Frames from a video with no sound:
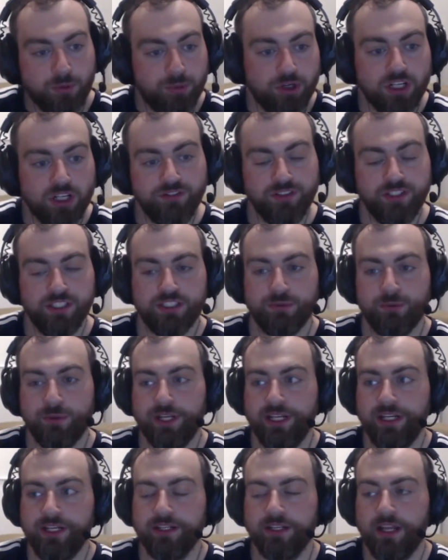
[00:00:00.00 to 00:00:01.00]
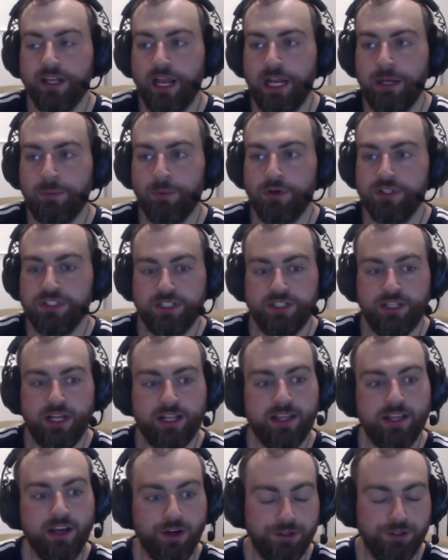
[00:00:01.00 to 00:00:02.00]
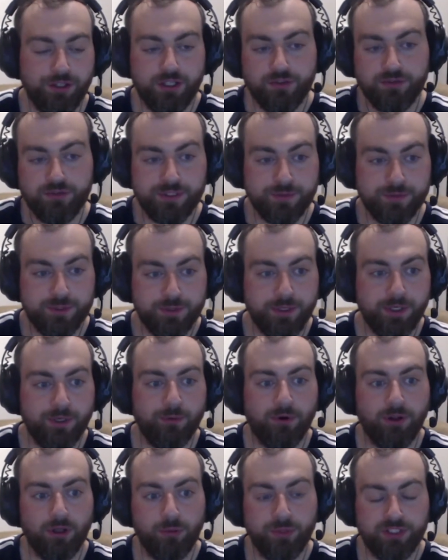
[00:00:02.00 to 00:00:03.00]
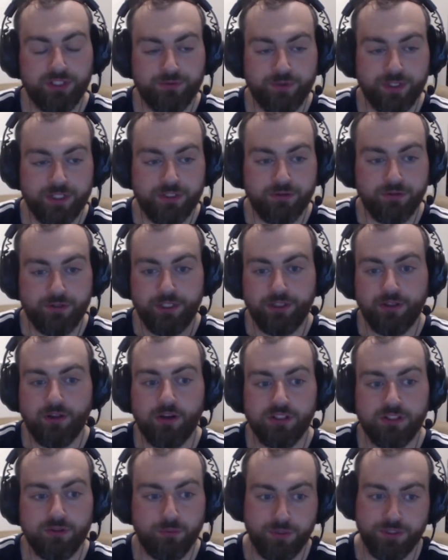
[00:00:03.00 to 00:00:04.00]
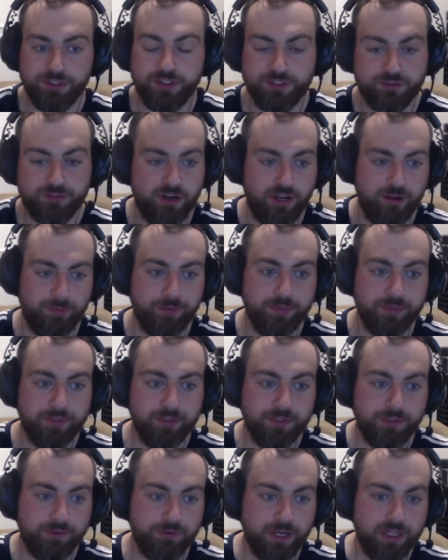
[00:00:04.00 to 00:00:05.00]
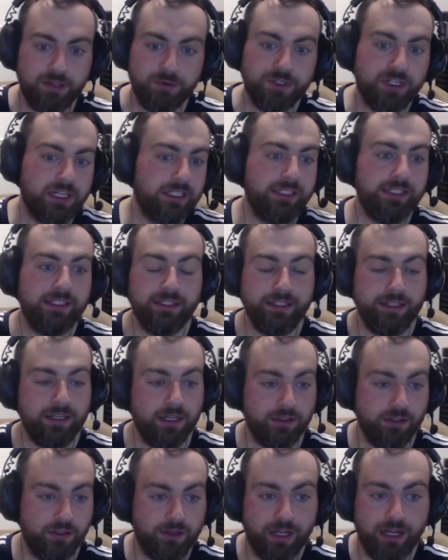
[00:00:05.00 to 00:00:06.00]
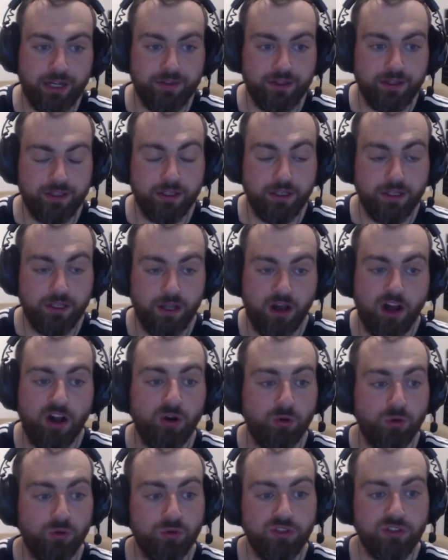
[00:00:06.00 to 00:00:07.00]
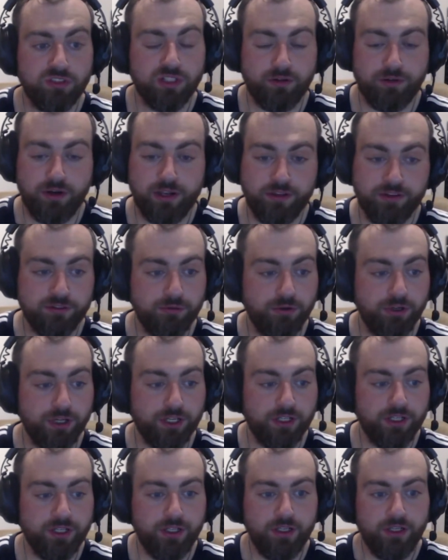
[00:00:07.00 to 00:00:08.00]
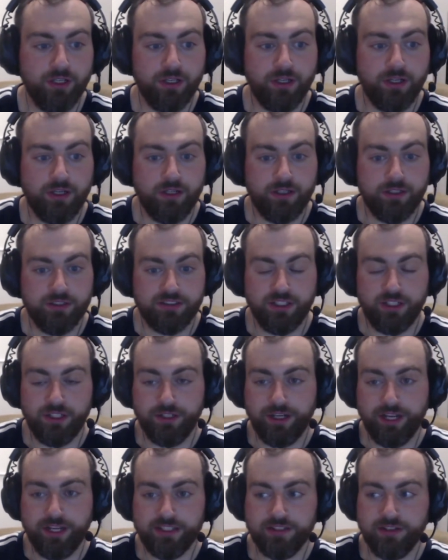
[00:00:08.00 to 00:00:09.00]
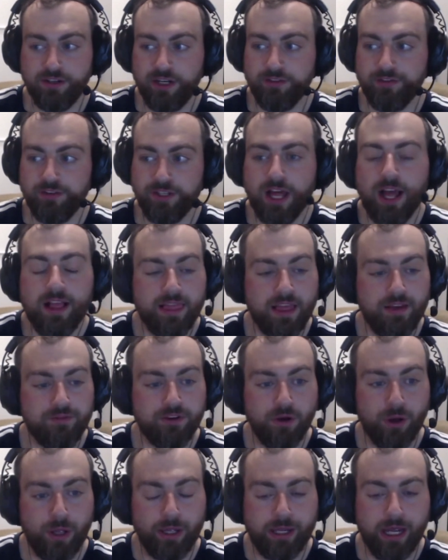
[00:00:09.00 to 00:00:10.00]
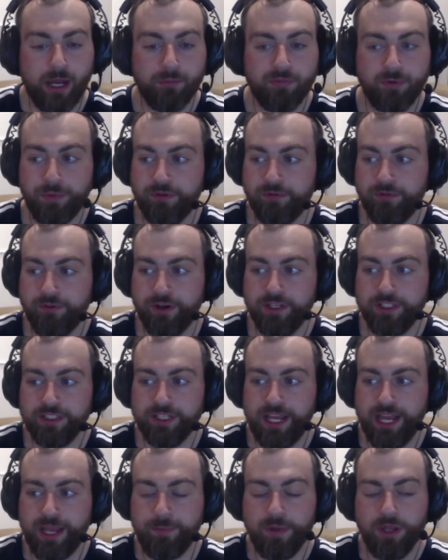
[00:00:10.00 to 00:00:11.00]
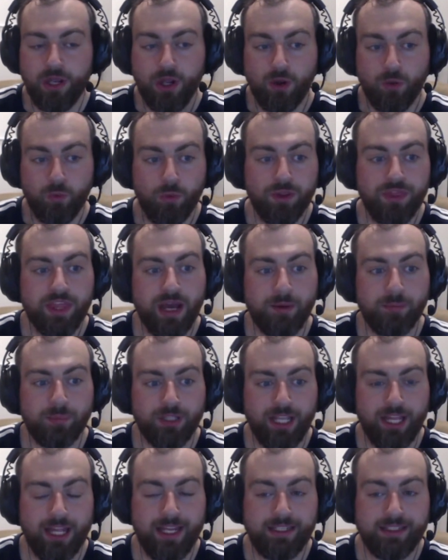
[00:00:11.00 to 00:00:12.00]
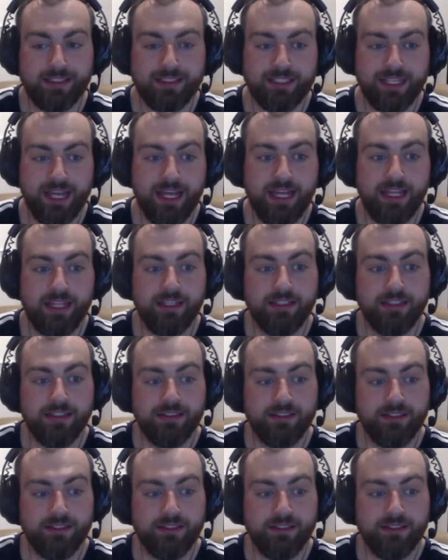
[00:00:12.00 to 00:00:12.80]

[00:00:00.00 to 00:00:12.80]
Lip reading: previous week, it wasn't like the only difference between a Wallabies victory and loss was the scrum, right? There were clearly a lot of other holes around the squad. So it's not even like they've come from the first game with that plan to say,